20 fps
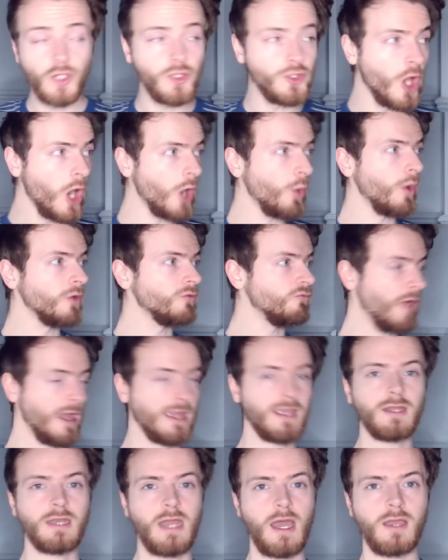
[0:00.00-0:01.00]
No one
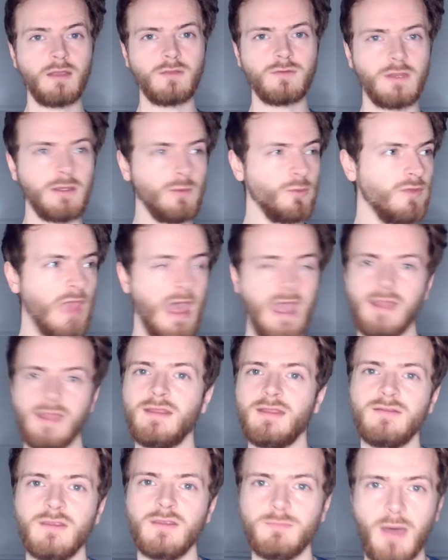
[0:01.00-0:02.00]
recognized that it was
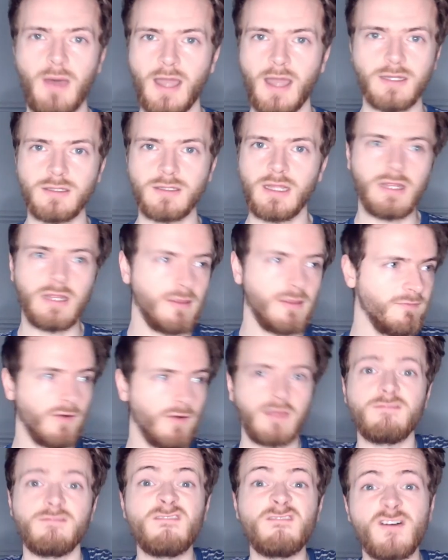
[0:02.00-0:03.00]
Hades's Biden in the
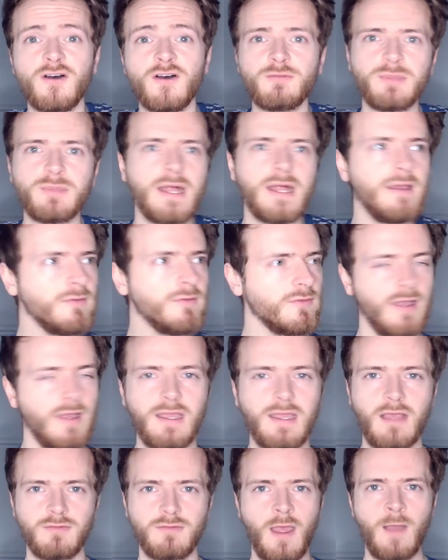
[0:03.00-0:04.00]
fucking first place, because
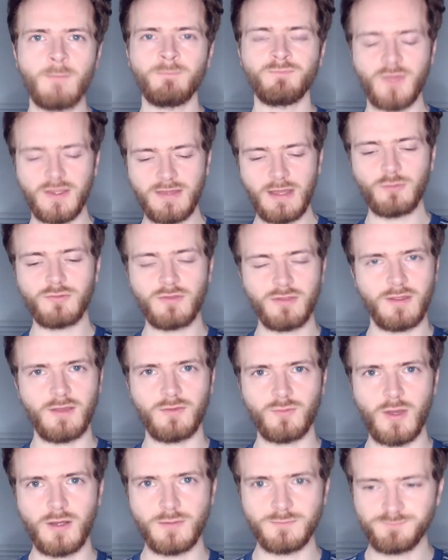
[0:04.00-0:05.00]
I guess, and that was the
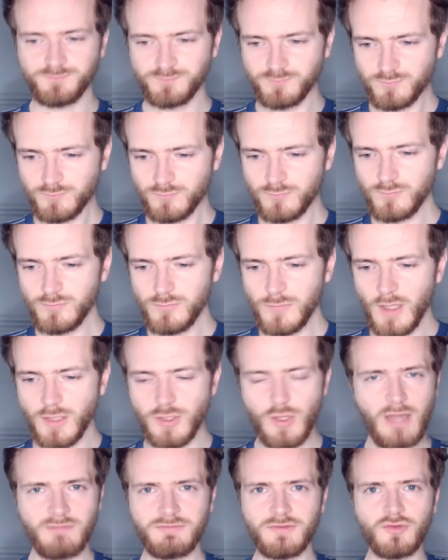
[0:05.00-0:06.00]
thing as well,
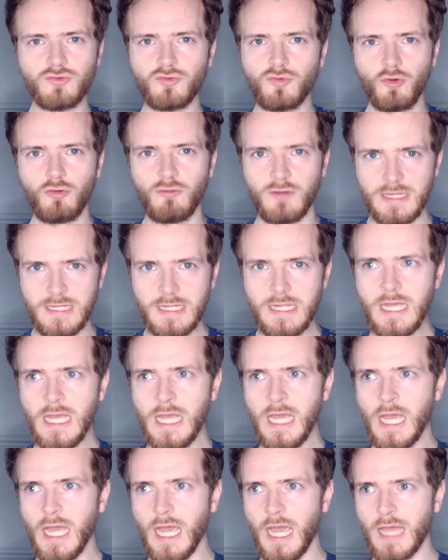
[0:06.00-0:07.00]
you have this story
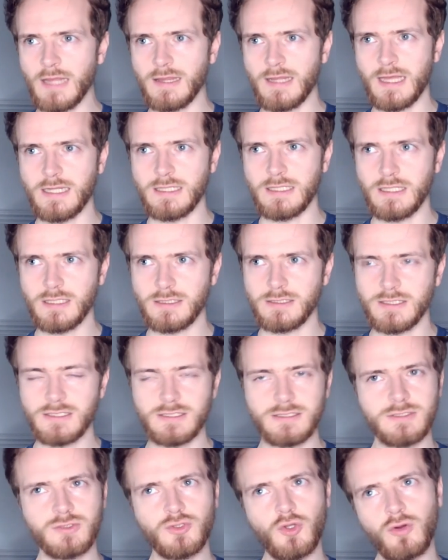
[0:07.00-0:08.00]
and then
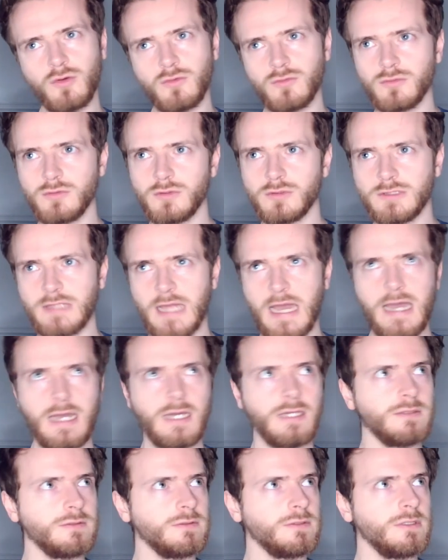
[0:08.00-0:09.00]
that's not
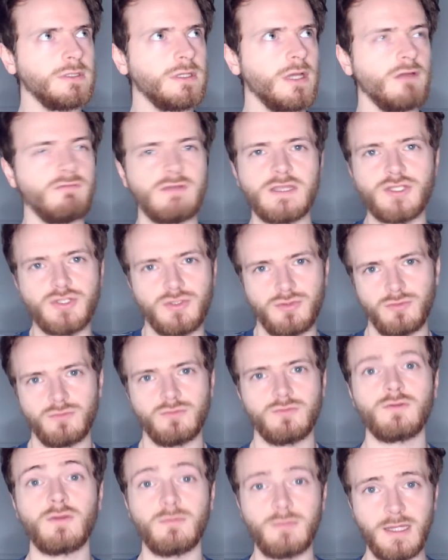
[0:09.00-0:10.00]
that
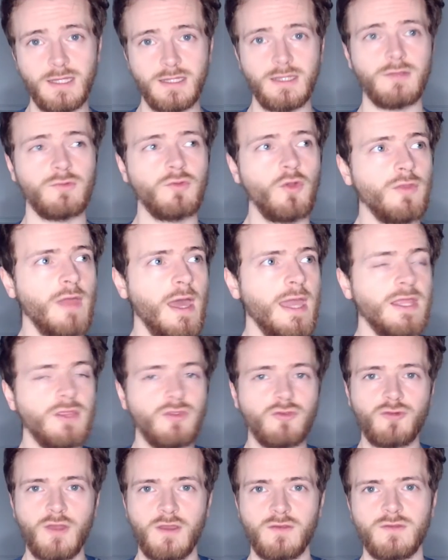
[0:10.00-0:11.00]
original to me, it's not that
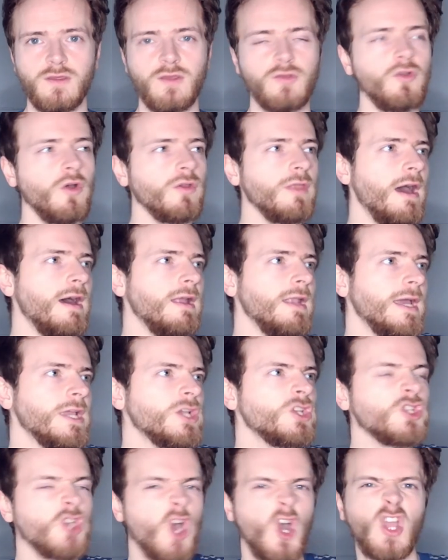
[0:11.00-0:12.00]
interesting, it's not that
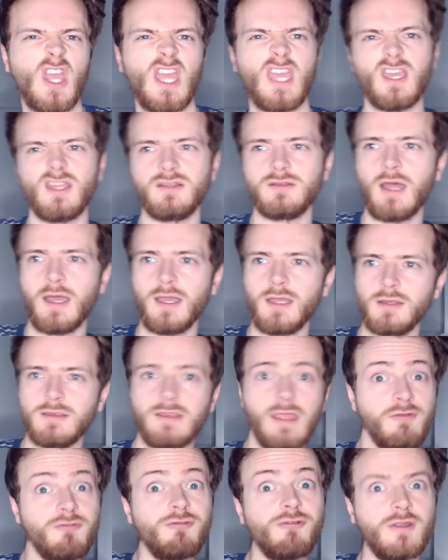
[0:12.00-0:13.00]
like shocking and
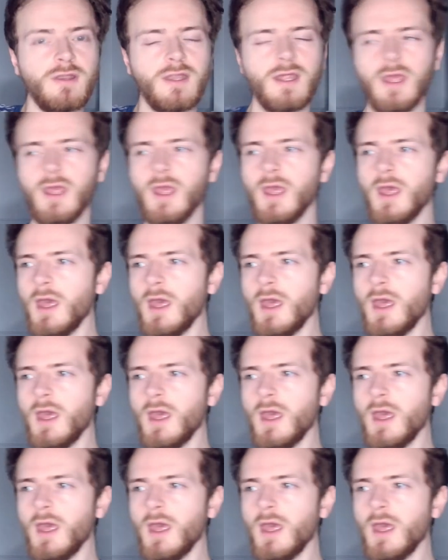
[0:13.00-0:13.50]
like different